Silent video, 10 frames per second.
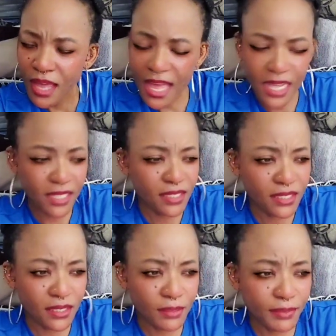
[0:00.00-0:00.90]
And
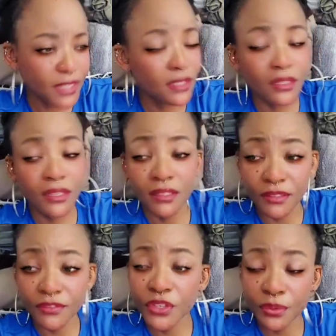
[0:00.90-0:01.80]
basically
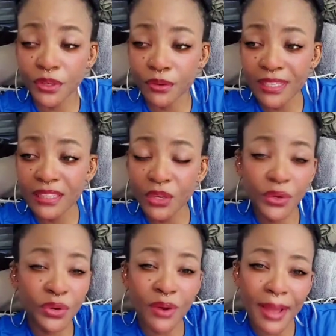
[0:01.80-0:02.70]
live to regret the
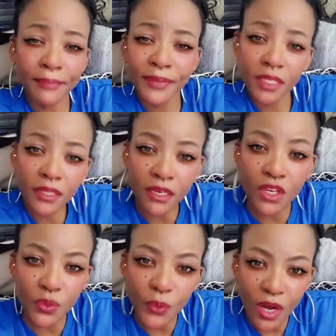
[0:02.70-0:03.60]
crappy thing
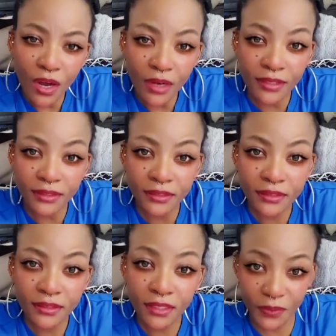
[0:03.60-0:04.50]
you are.
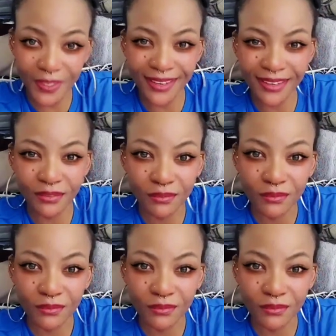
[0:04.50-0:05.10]
Okay?